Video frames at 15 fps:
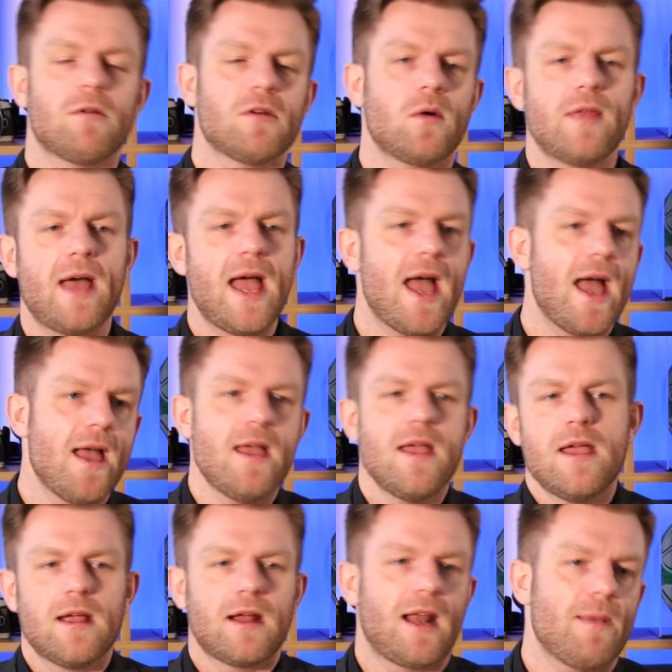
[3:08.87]
We're all there,
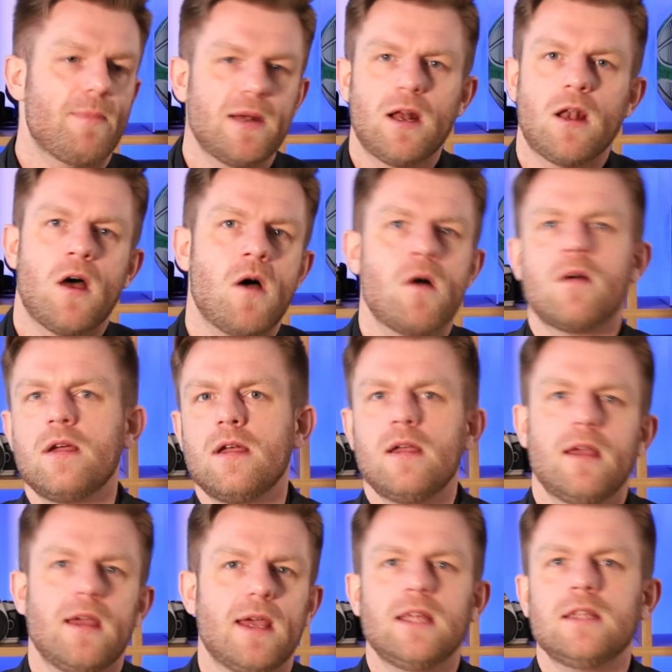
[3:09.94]
clapping along
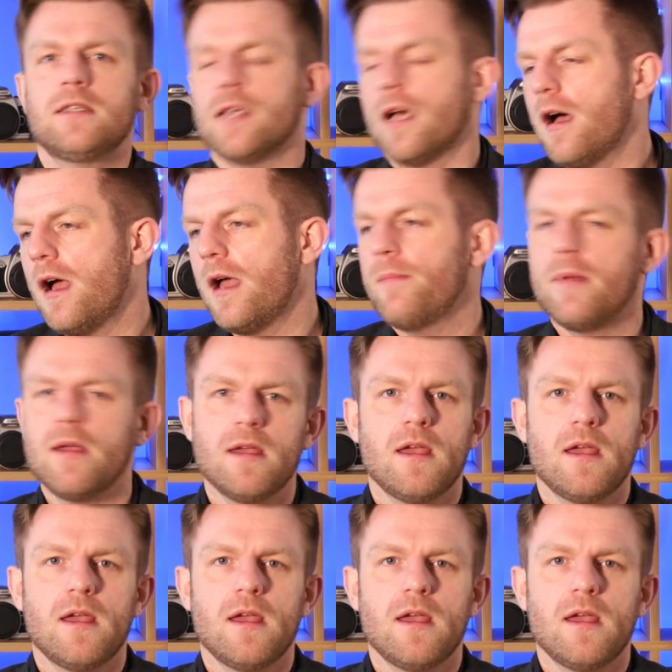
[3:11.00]
in time.